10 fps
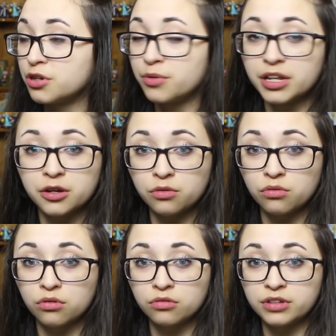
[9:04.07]
are really
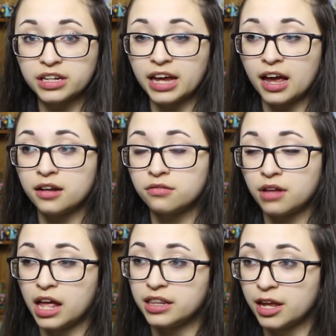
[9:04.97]
cool to get,
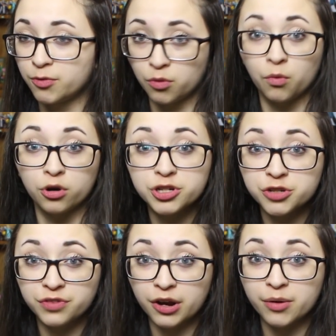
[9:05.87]
and they reward
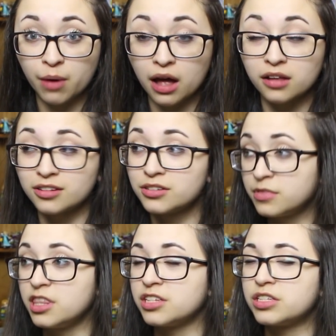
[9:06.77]
you very well.
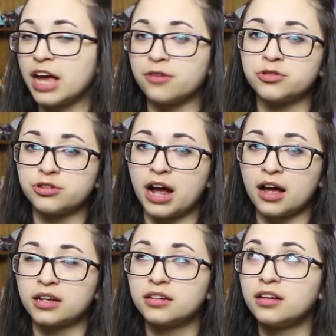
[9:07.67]
This
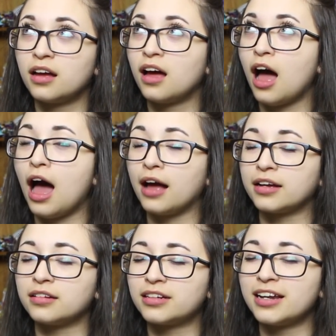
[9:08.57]
soundtrack,
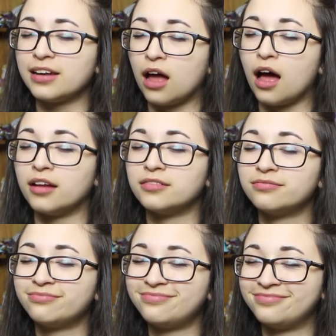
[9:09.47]
I cannot
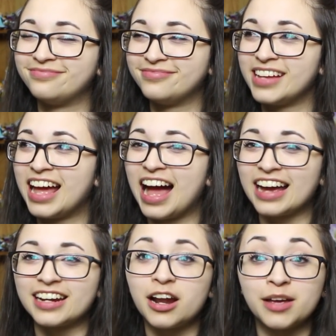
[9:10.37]

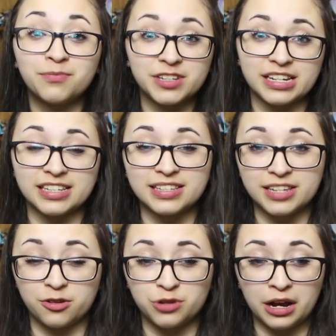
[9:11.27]
emphasize the
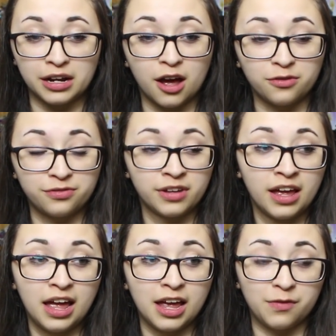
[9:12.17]
soundtrack enough.
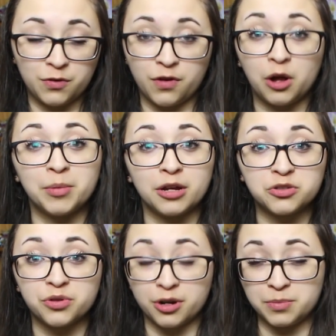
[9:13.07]
If you follow me on
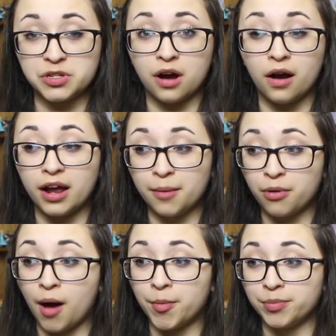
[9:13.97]
Twitter, I'm sorry, I
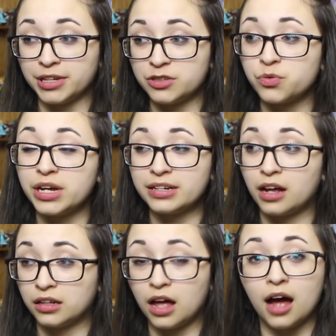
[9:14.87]
probably tweet
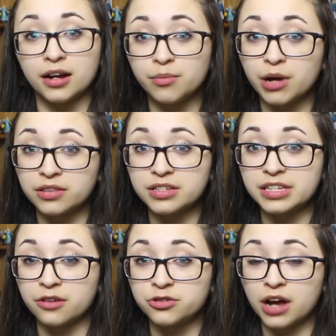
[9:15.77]
a lot about the
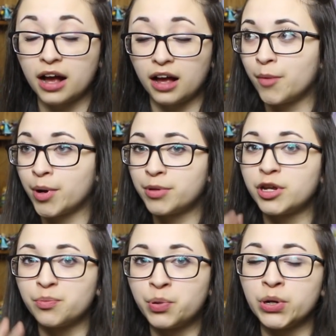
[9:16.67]
soundtrack. I'm probably
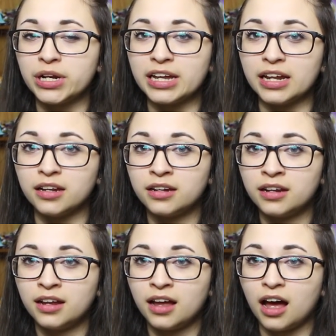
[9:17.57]
gonna put
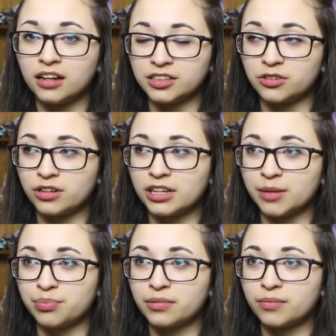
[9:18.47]
in a little
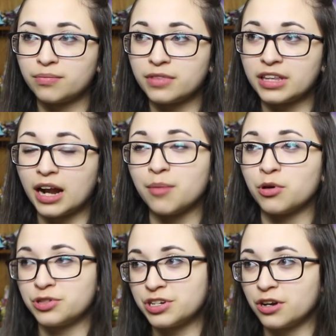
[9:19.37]
clip that I
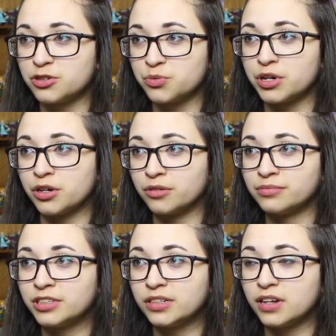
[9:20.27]
posted on Twitter
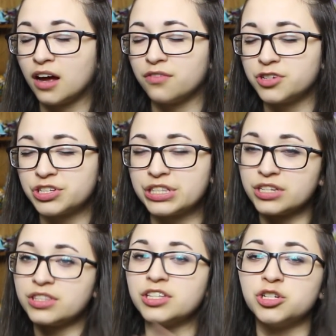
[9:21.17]
of just
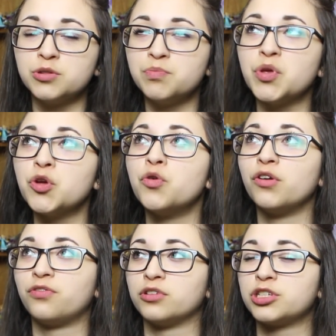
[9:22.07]
the
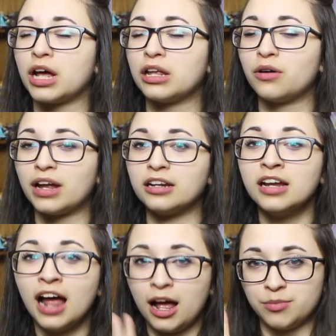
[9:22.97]
beautiful cello, and
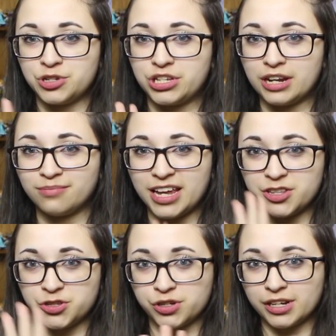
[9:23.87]
I'm just gonna
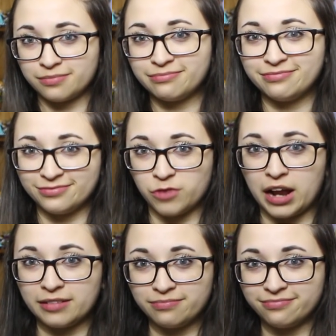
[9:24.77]
insert it right